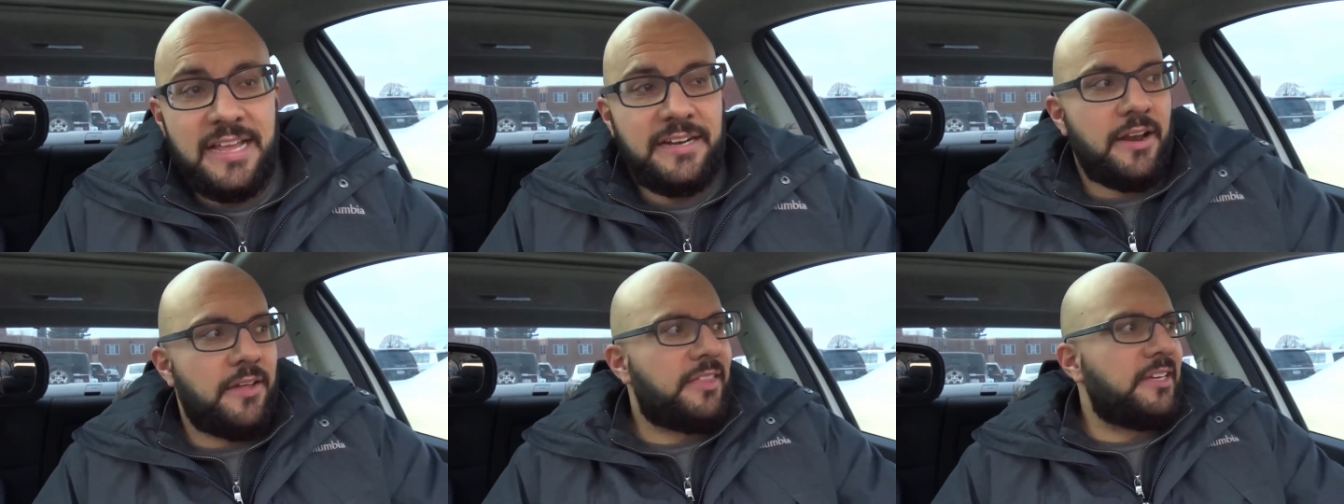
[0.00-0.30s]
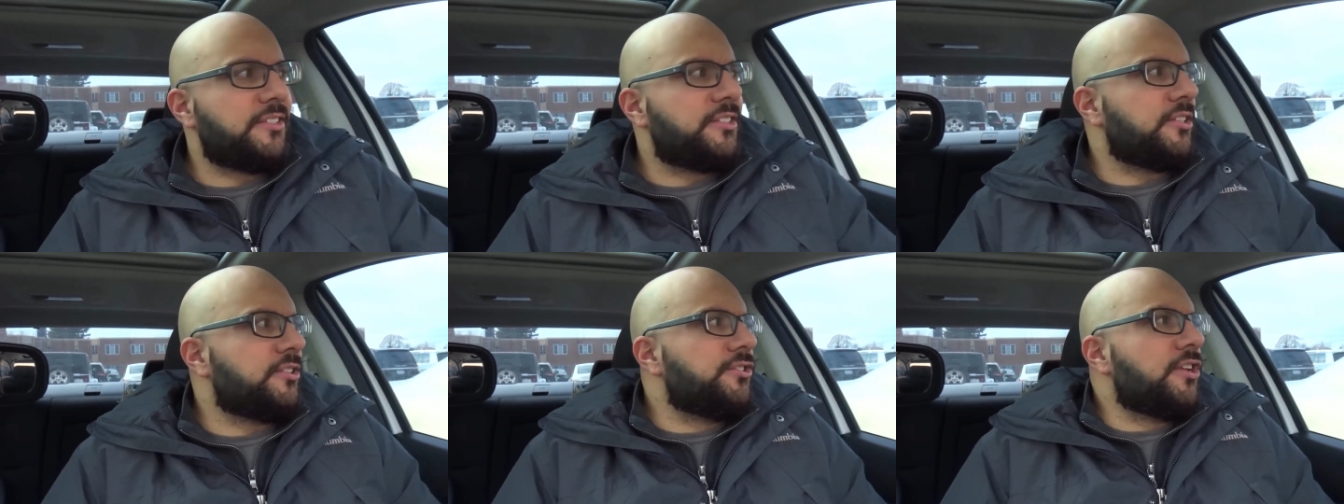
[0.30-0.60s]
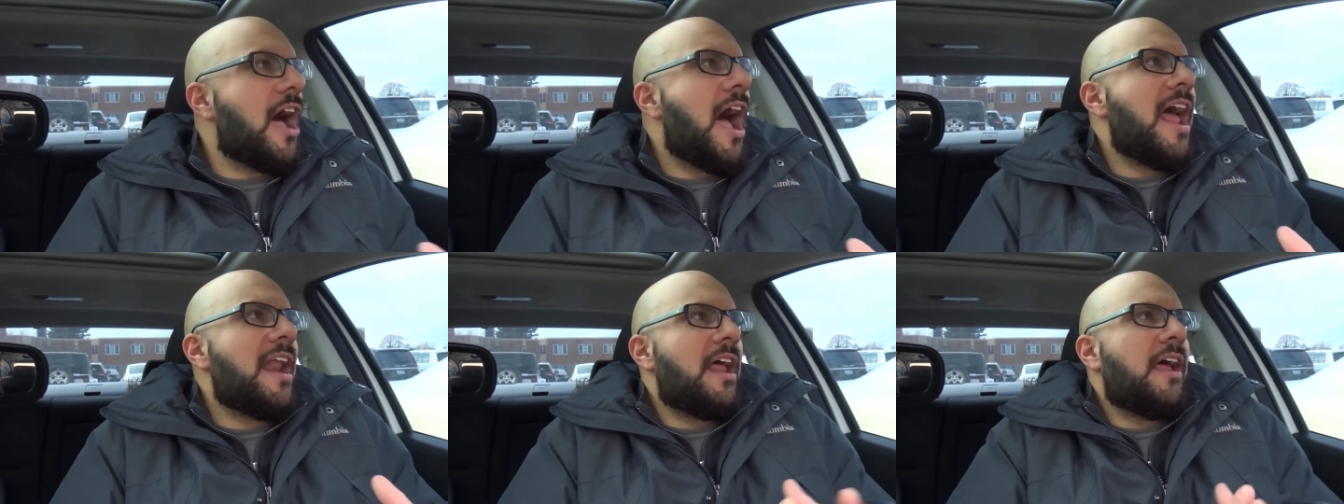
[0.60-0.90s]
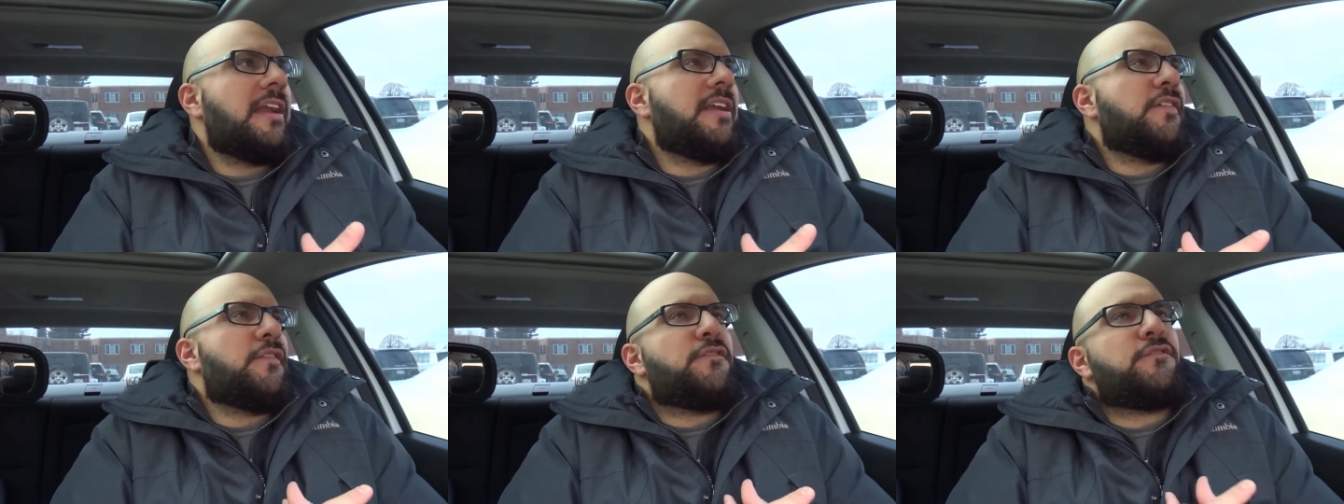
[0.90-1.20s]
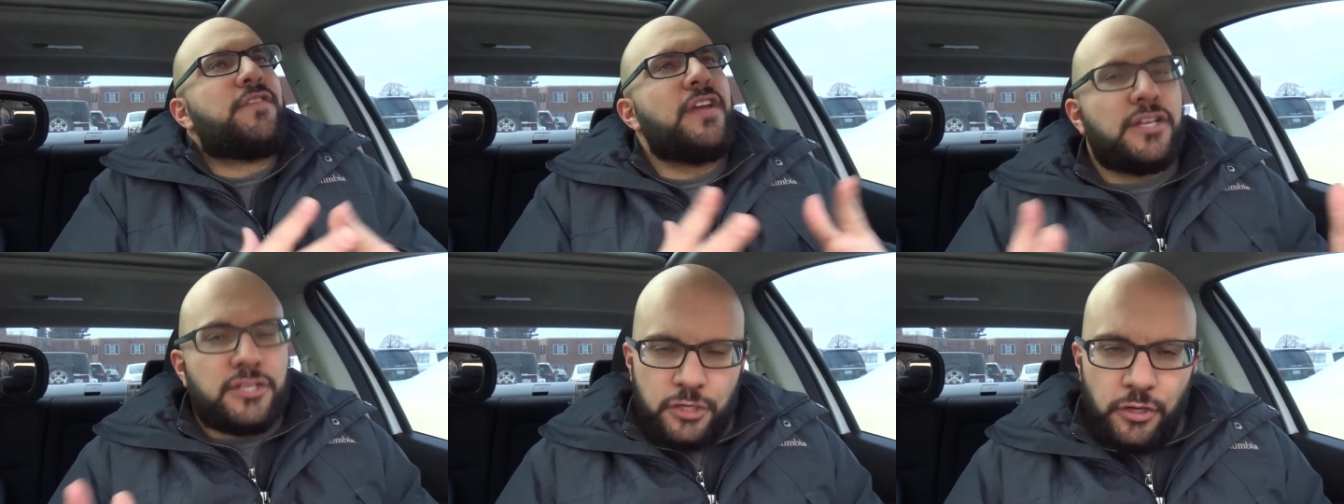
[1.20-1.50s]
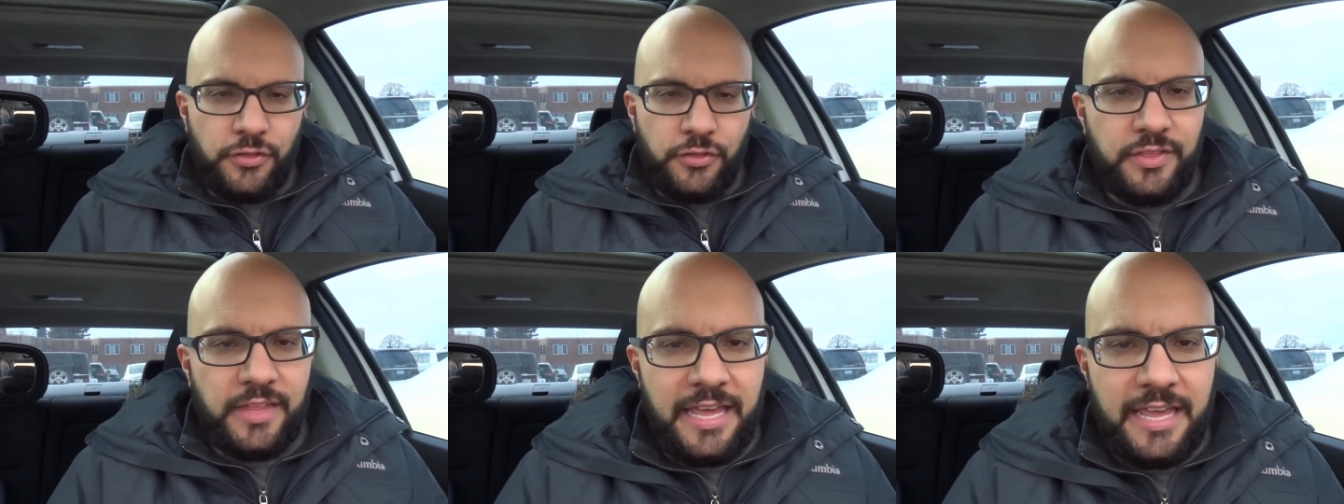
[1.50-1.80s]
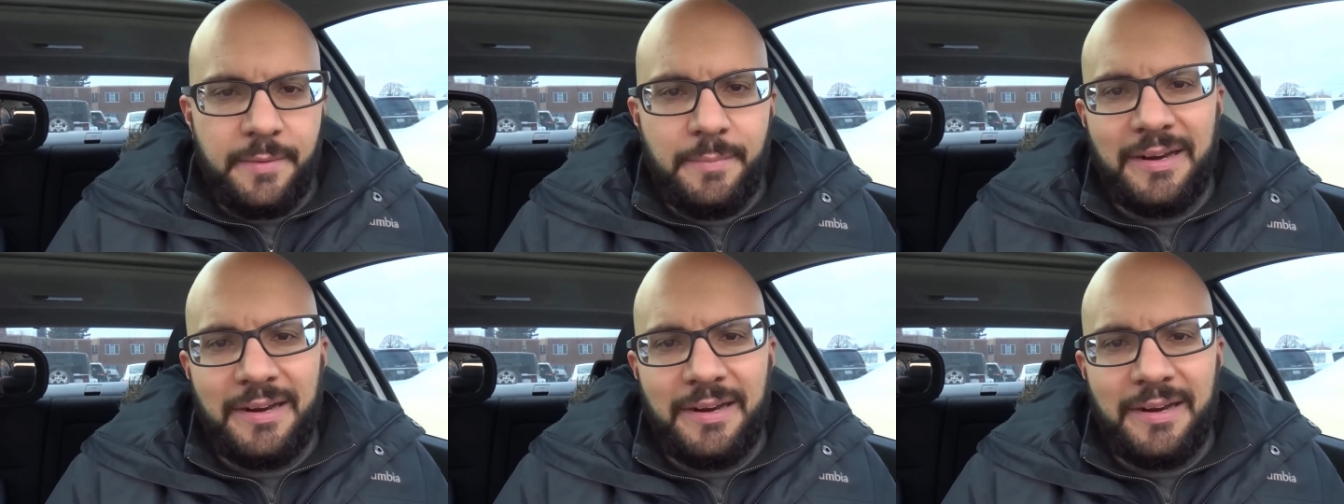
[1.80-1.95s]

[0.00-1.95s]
Now, this is not an official thing,